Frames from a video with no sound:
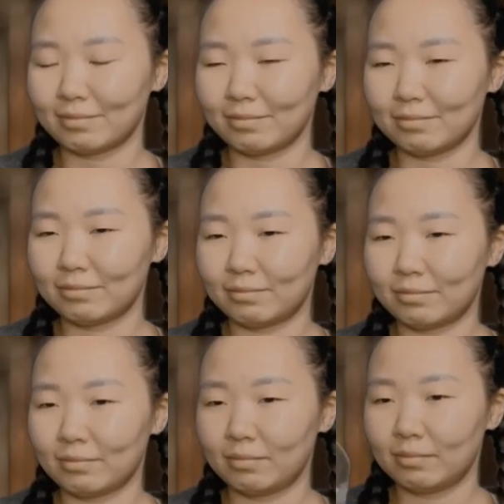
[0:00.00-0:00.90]

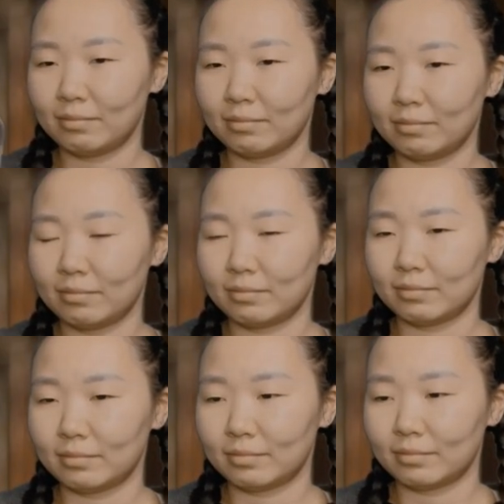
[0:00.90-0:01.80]

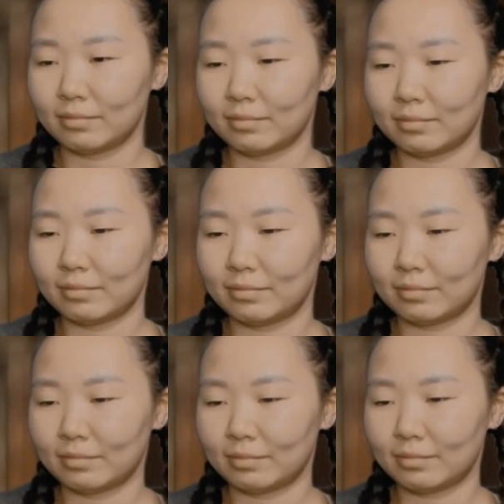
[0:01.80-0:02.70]

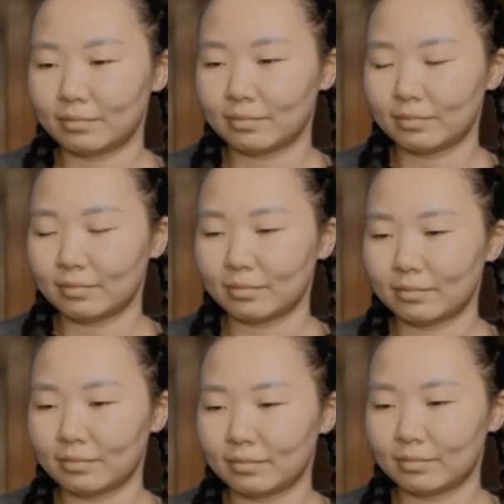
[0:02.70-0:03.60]

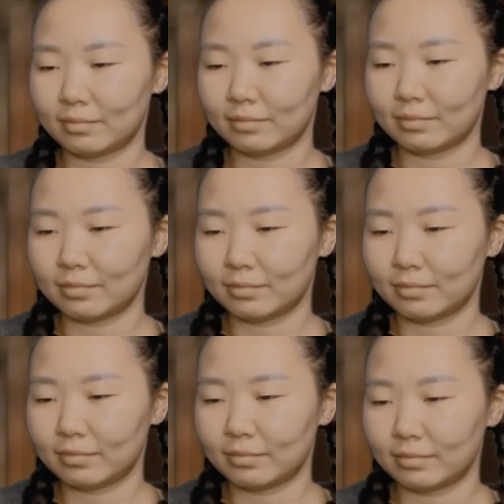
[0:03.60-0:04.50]

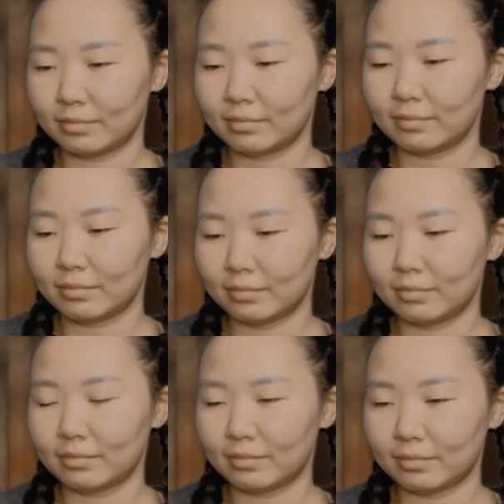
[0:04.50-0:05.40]

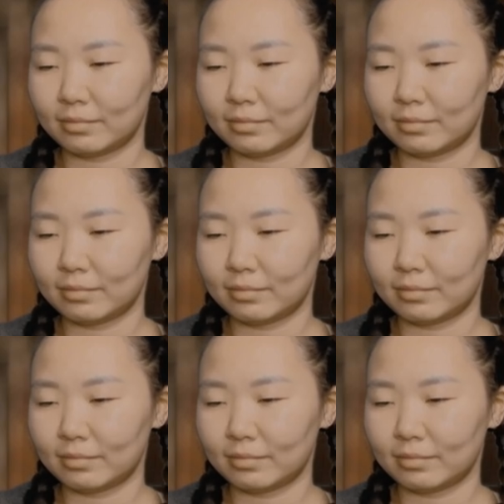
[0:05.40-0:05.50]
No words are spoken by the person on screen.